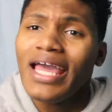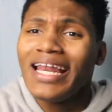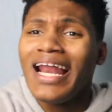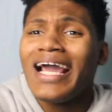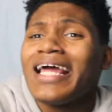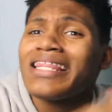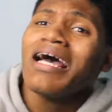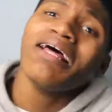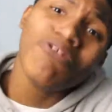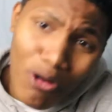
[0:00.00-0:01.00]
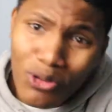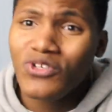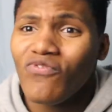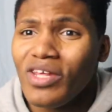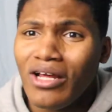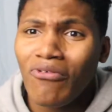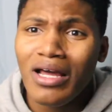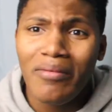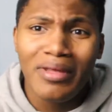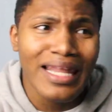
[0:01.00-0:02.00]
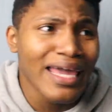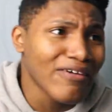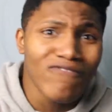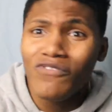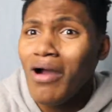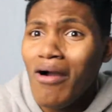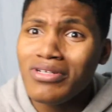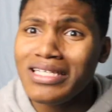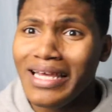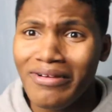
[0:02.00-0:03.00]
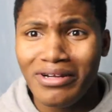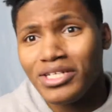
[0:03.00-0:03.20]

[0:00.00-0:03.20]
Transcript: and then I got the grownish video coming like a few hours later,